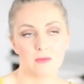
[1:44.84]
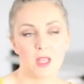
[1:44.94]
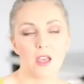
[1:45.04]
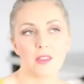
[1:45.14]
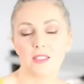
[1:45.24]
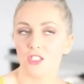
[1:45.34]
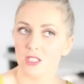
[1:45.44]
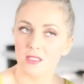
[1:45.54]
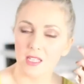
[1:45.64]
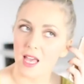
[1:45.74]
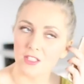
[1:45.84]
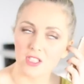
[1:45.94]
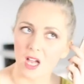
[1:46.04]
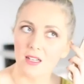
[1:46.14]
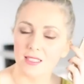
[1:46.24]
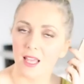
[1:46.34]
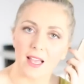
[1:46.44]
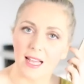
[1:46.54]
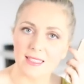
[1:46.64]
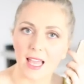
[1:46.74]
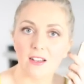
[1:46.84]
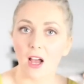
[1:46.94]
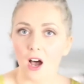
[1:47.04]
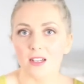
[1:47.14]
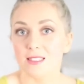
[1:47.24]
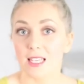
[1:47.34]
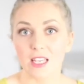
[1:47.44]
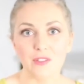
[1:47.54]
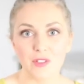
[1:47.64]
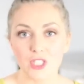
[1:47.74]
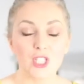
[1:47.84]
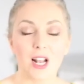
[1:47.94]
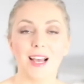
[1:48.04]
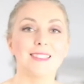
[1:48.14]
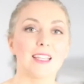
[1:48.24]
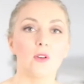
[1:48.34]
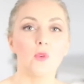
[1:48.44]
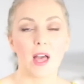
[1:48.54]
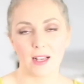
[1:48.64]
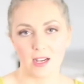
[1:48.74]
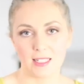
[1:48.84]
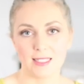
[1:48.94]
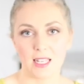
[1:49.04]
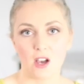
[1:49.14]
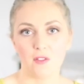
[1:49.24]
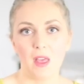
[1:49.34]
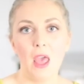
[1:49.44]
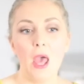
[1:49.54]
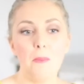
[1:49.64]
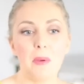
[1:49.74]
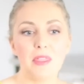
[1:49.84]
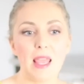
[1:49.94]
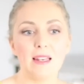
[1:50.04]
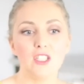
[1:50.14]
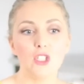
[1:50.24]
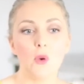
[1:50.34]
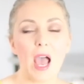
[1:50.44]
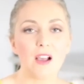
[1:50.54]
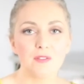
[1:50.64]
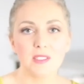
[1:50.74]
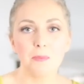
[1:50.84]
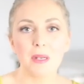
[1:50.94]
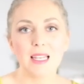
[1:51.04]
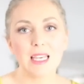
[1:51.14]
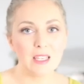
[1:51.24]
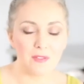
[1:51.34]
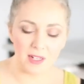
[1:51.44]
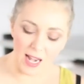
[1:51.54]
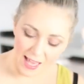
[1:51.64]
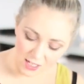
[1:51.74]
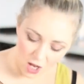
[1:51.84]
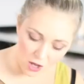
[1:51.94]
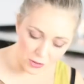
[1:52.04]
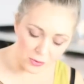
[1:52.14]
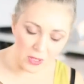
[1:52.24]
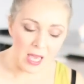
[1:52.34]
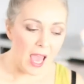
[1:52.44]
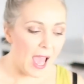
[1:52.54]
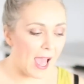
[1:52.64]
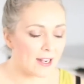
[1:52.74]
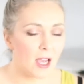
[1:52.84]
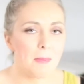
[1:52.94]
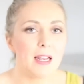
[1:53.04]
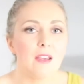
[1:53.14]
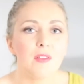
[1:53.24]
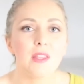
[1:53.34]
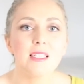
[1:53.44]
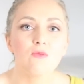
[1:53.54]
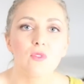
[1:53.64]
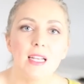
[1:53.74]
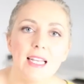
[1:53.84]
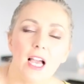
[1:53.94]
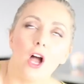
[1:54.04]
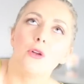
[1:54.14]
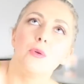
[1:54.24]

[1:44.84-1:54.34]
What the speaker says: no, that's just asking, I guess, like asking, visualizing, all that kind of stuff. But then you have to believe and let go. And I believe that this really